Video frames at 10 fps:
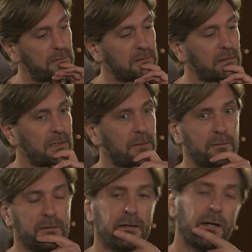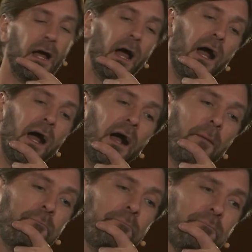things like that.
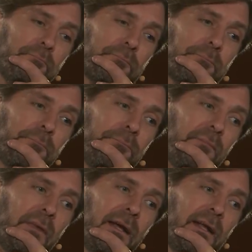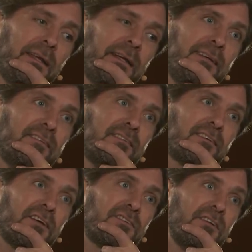And I think this
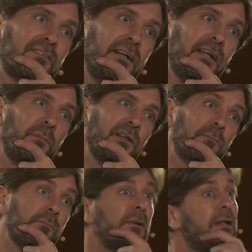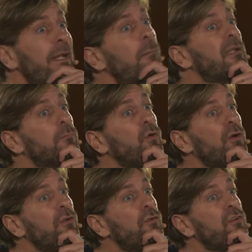discussion is a little bit
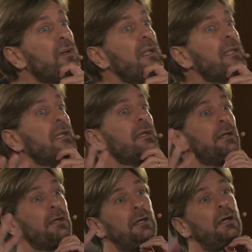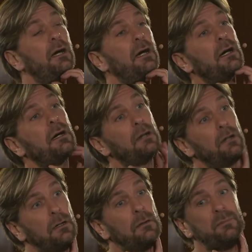more in the society,
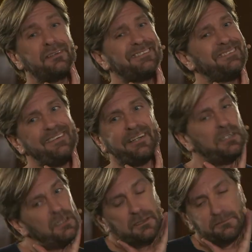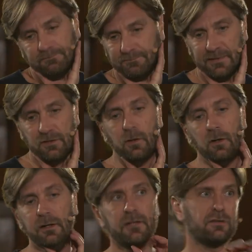but still, yeah. It's
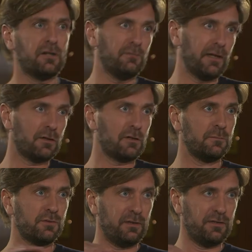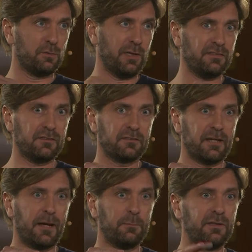hard when it comes to these questions
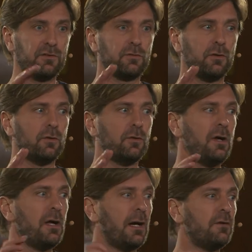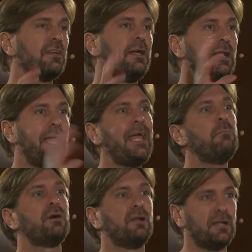that have been so, how to say,
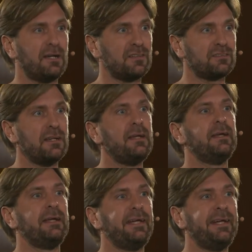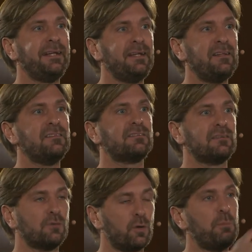labeled as in
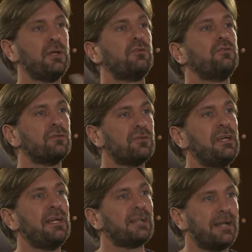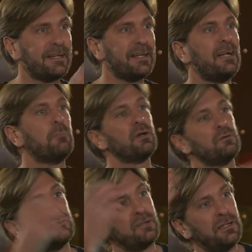this topic you should think like that
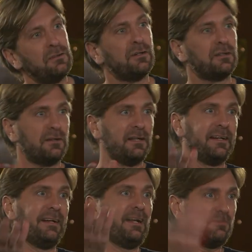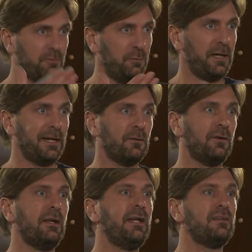because then you are left wing,
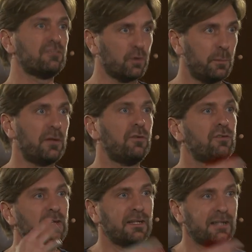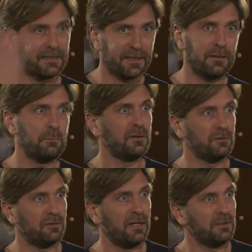or in this topic you should think like that
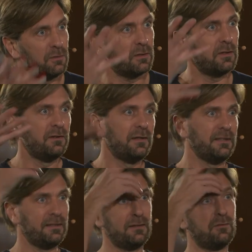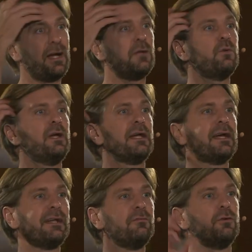because then you are right wing,
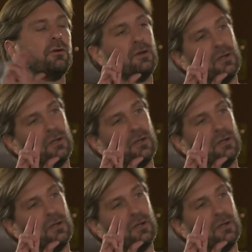and if you